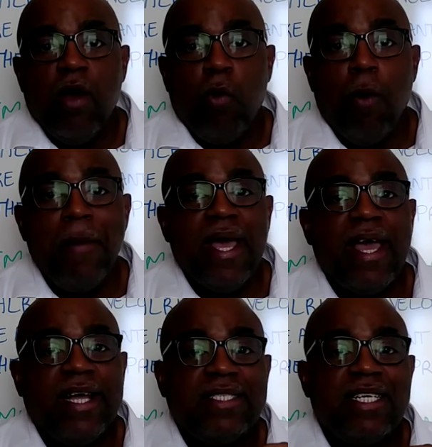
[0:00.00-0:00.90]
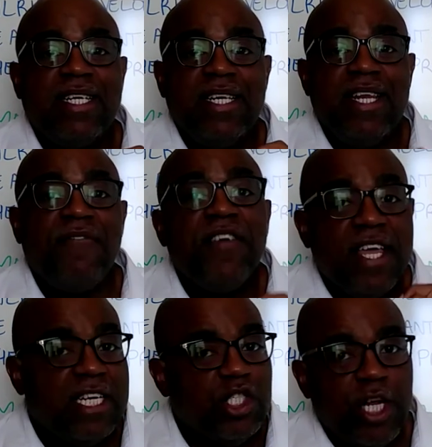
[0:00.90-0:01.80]
will make a
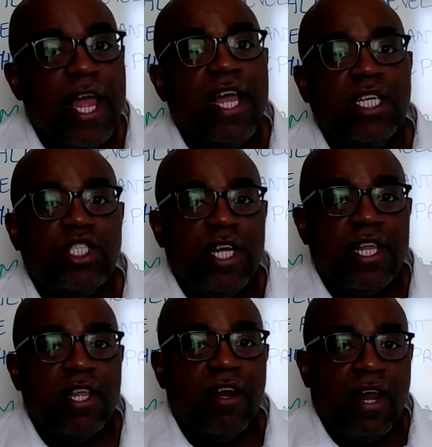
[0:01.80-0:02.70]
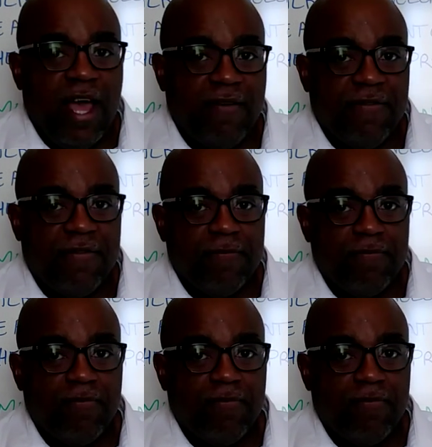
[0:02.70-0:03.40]
significant change in their life.